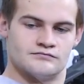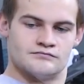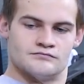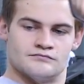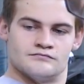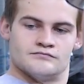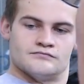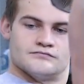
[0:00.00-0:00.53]

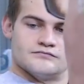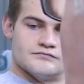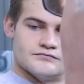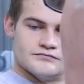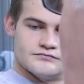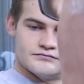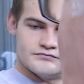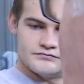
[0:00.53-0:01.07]

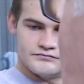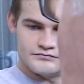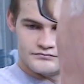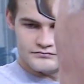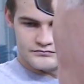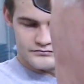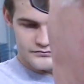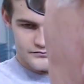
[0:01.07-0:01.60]

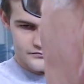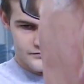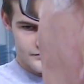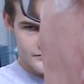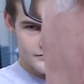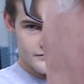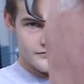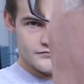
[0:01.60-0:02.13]

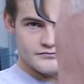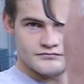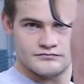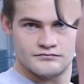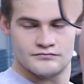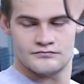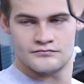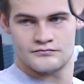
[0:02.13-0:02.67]

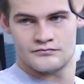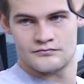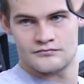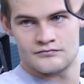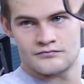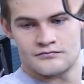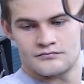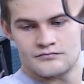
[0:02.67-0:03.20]

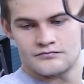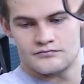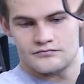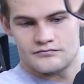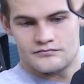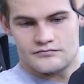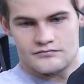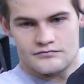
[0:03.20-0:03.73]

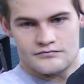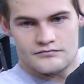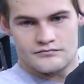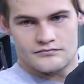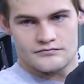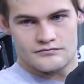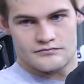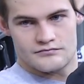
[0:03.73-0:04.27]

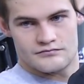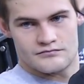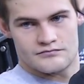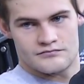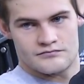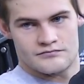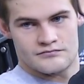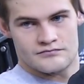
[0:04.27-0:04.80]

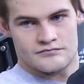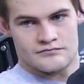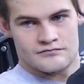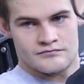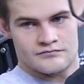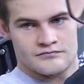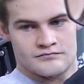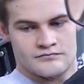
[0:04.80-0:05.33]

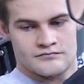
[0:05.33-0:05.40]
This person isn't speaking.